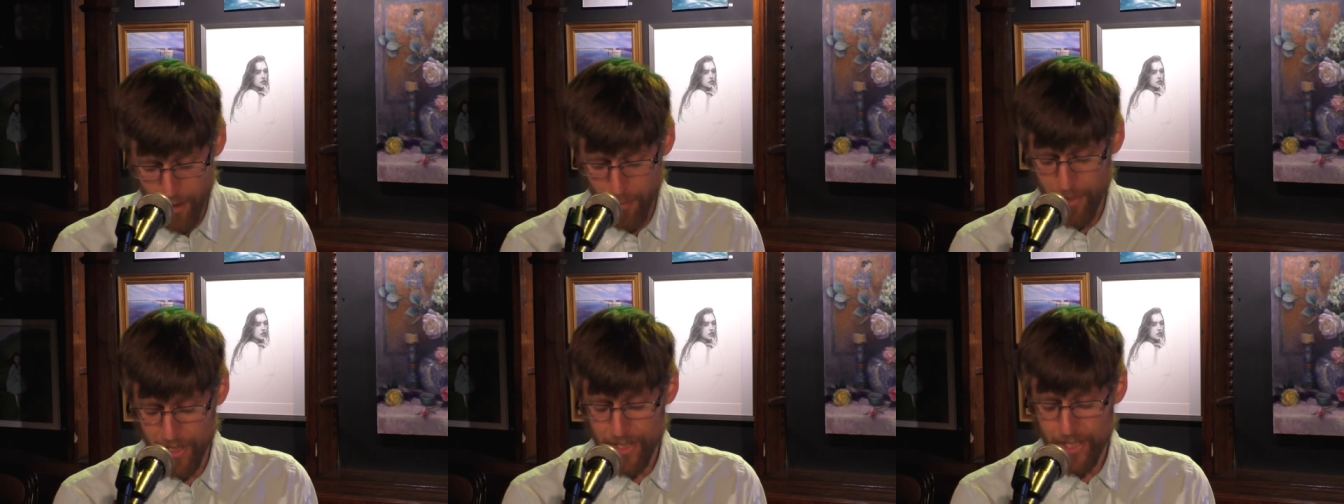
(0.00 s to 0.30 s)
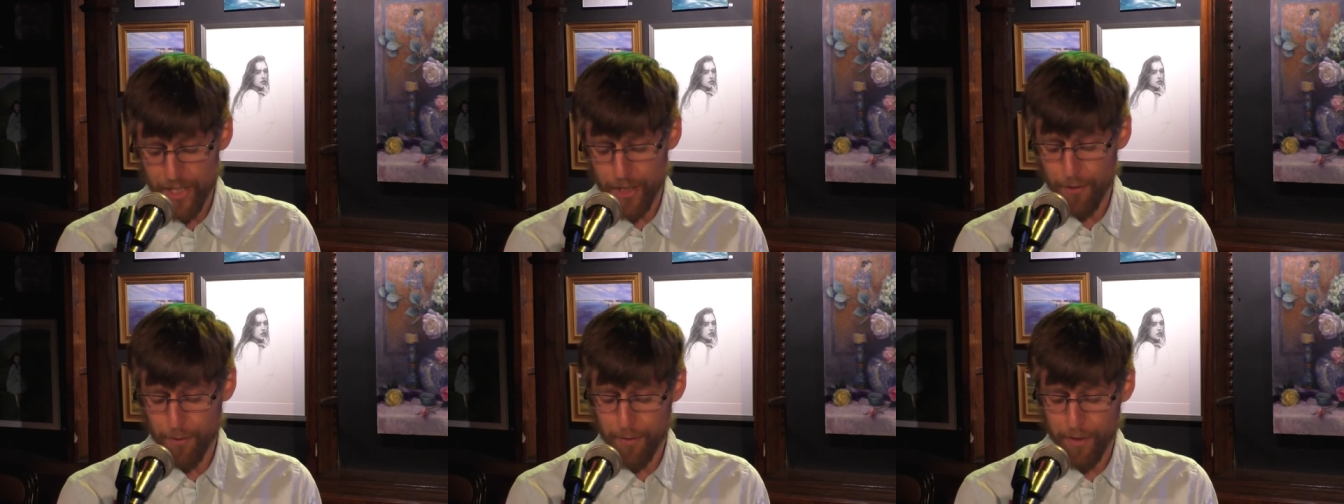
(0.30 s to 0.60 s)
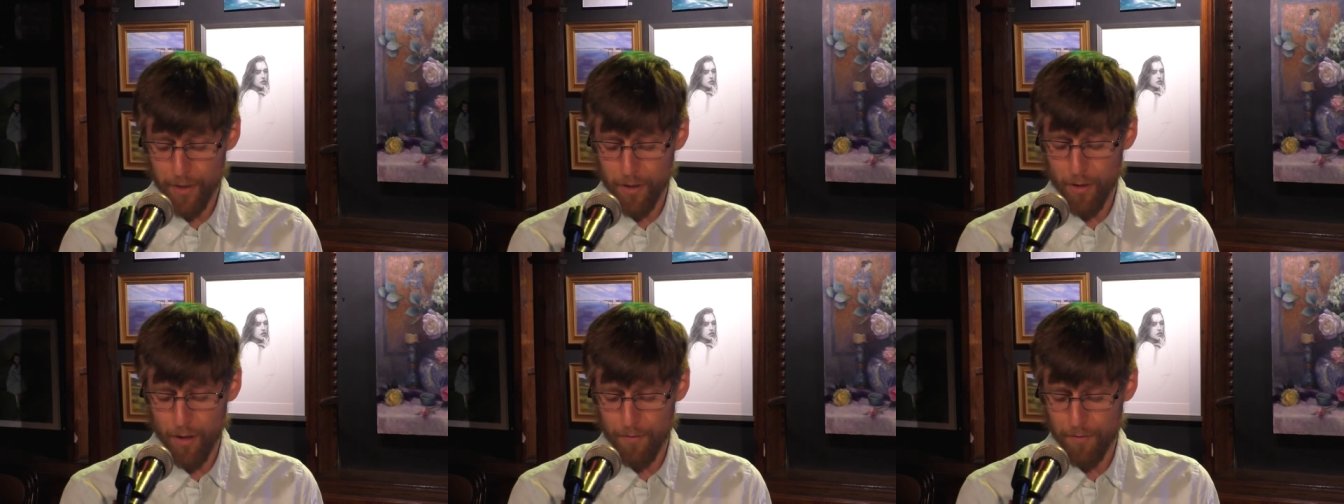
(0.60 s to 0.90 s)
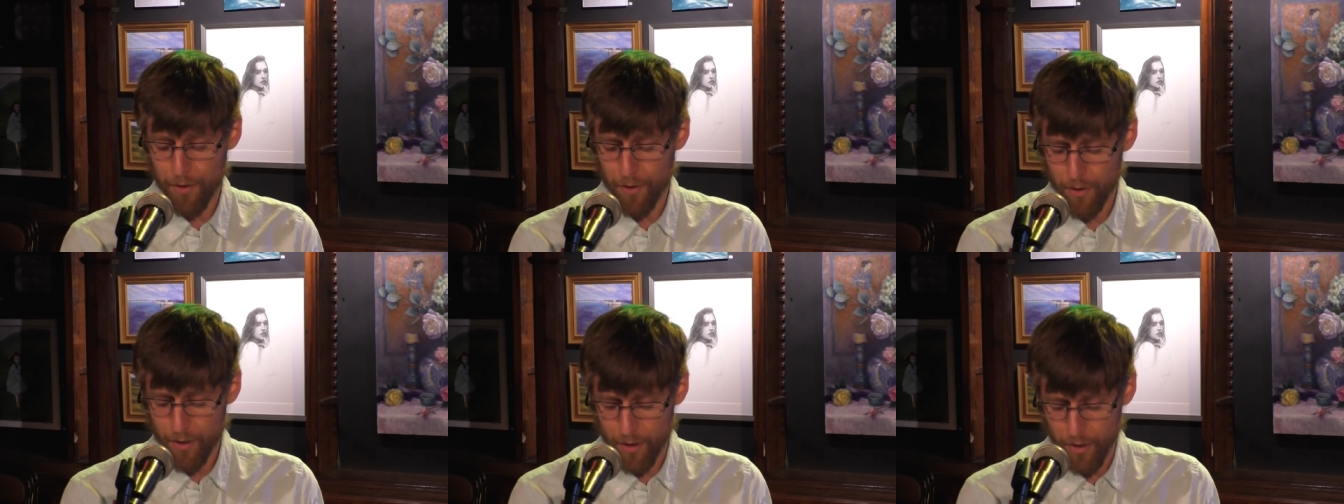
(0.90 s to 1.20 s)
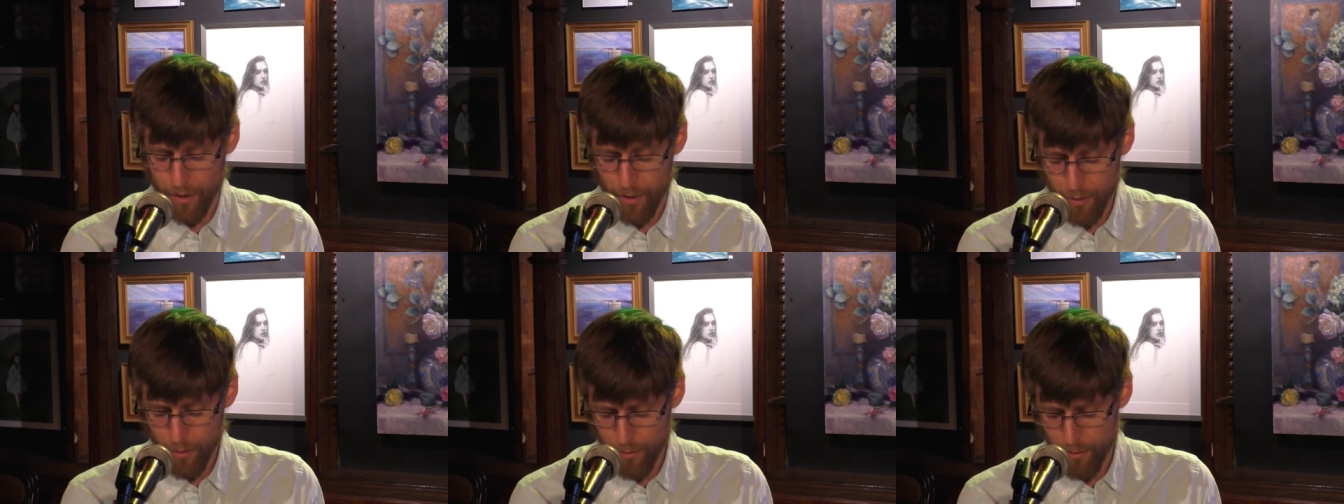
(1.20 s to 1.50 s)
The material of your
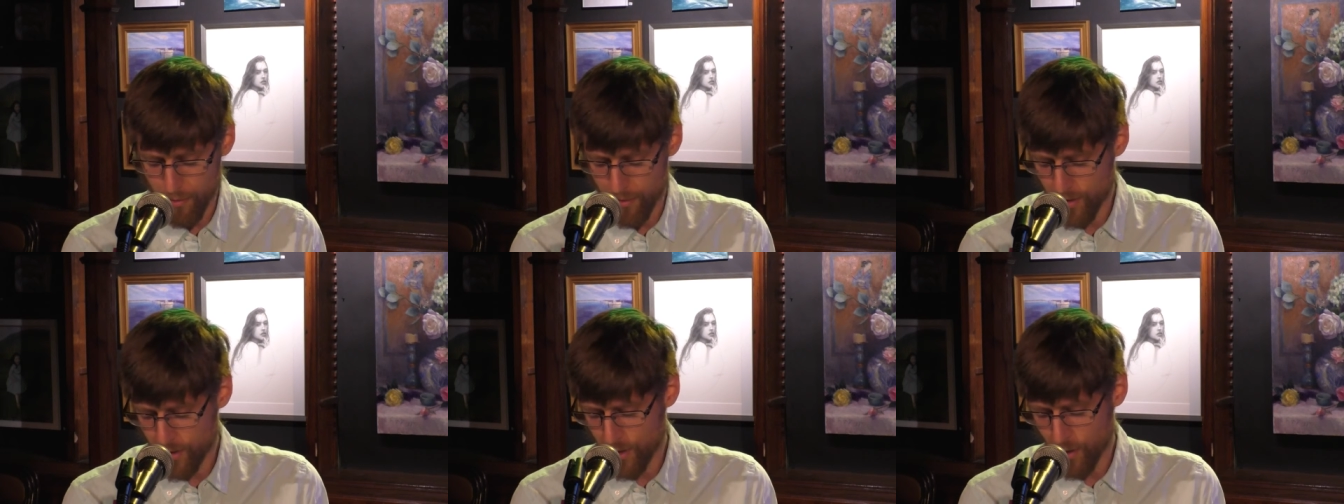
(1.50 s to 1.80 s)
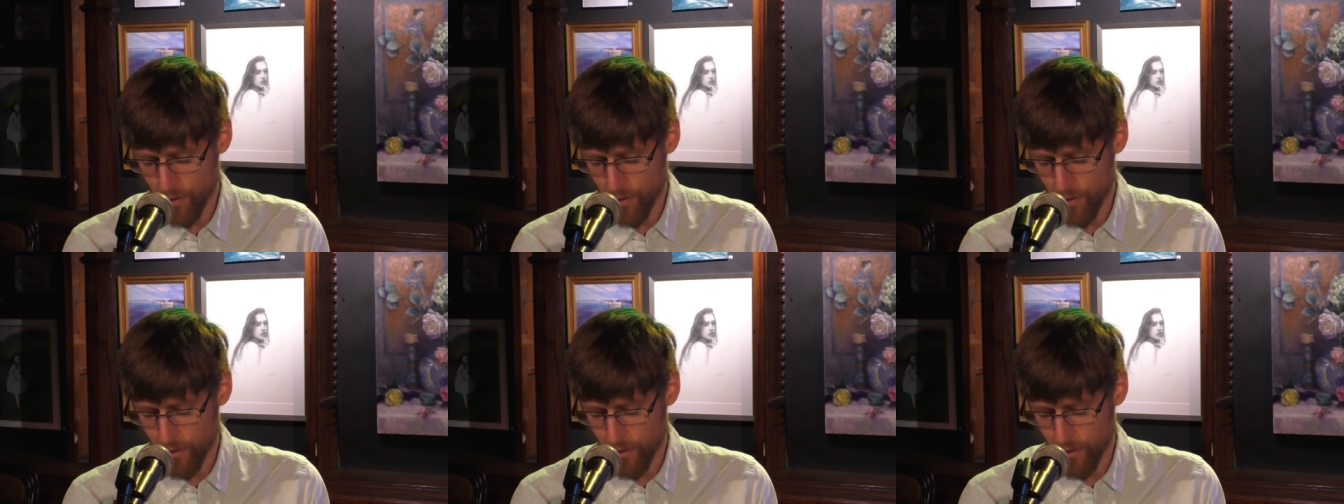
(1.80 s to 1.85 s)
clothes,